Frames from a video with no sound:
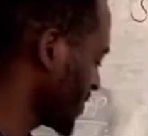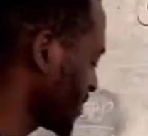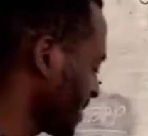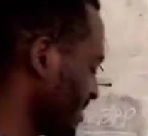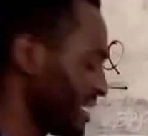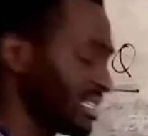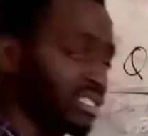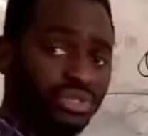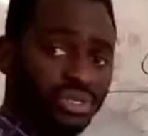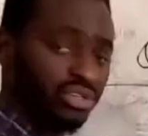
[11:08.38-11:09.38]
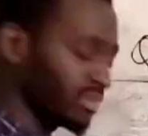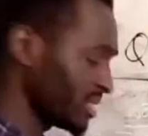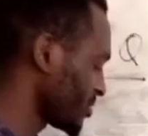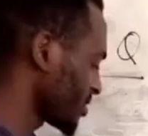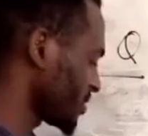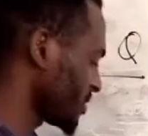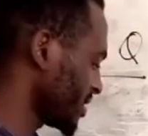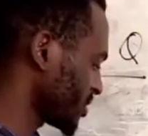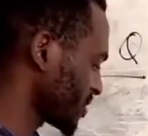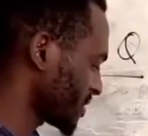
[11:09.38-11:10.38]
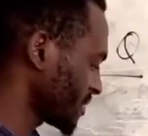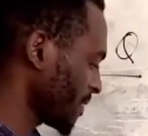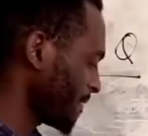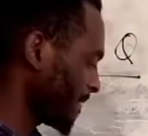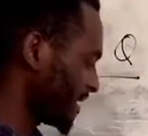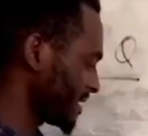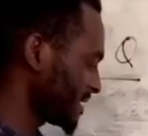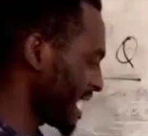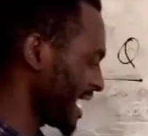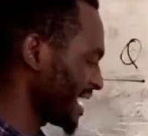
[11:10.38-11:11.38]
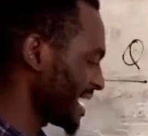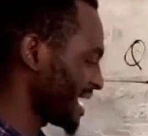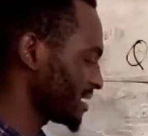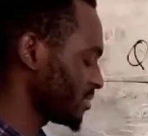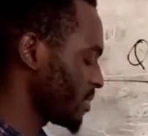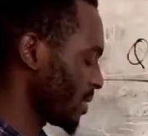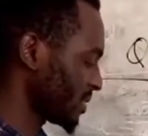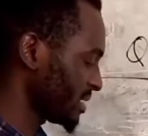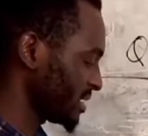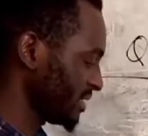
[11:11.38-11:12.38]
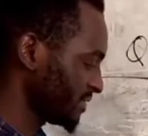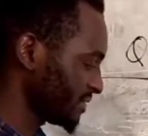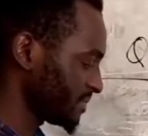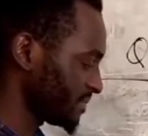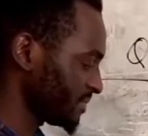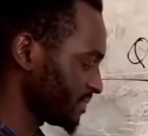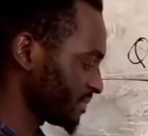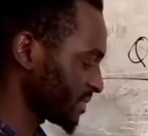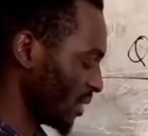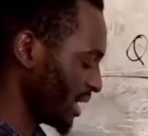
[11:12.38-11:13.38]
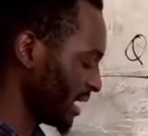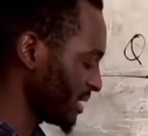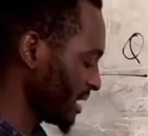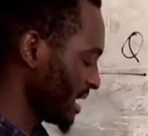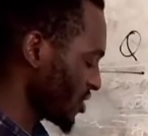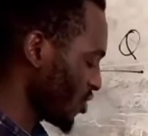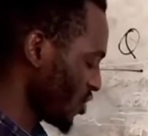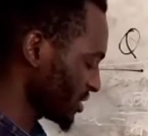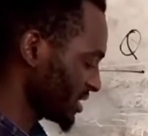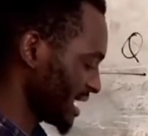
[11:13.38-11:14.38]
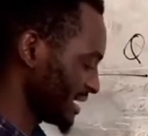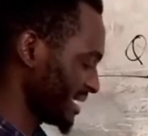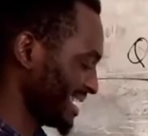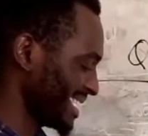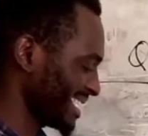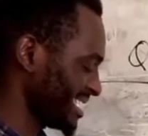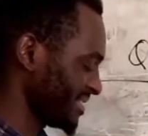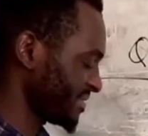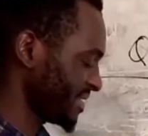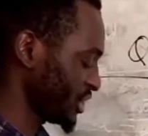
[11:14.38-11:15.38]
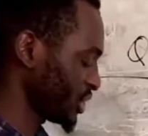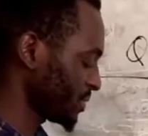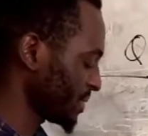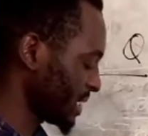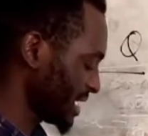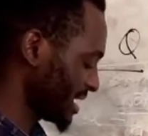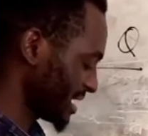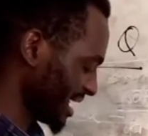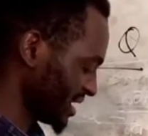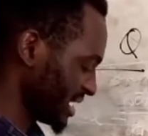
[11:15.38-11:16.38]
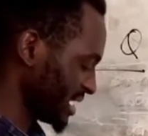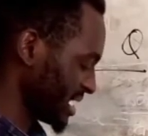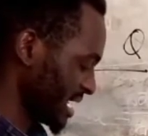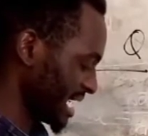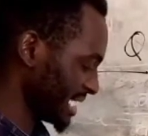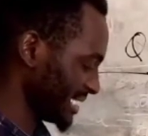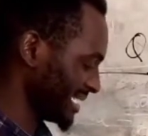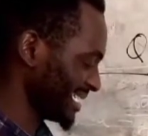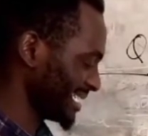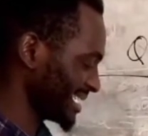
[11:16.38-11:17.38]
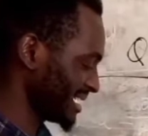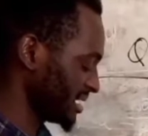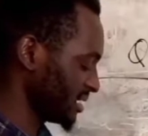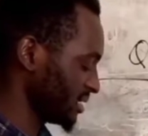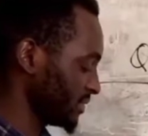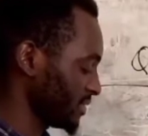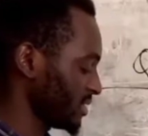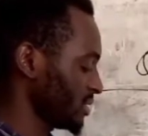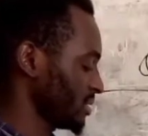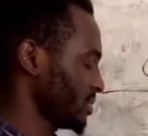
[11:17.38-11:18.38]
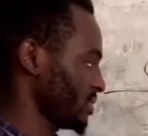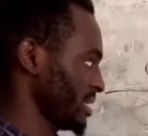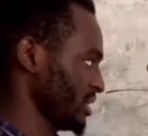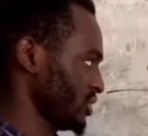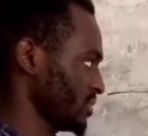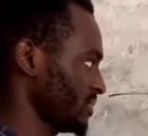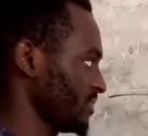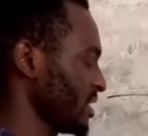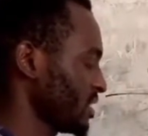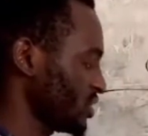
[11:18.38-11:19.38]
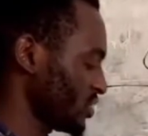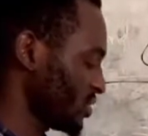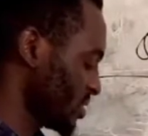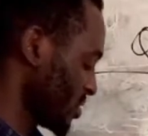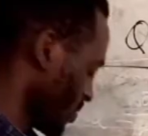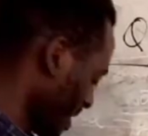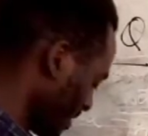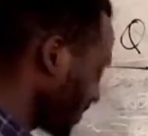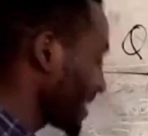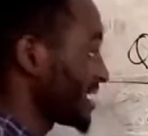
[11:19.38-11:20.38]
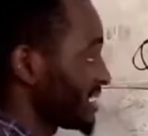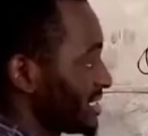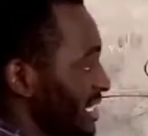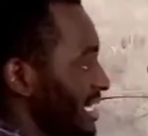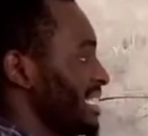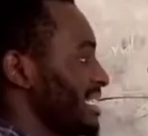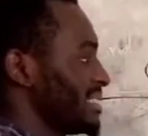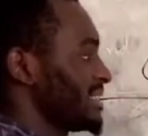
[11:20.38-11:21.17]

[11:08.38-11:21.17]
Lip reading: three many trigonometrical ratios, sine has a positive, okay, cos has a negative ratio, tangent has a negative ratio. So what we can say is